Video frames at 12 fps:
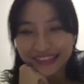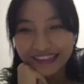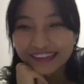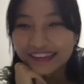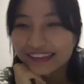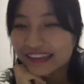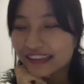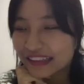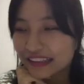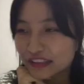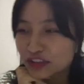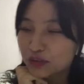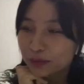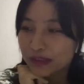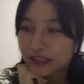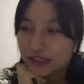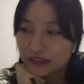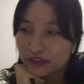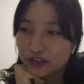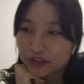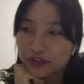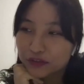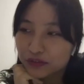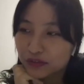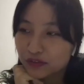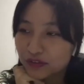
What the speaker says: and I think that's a good place to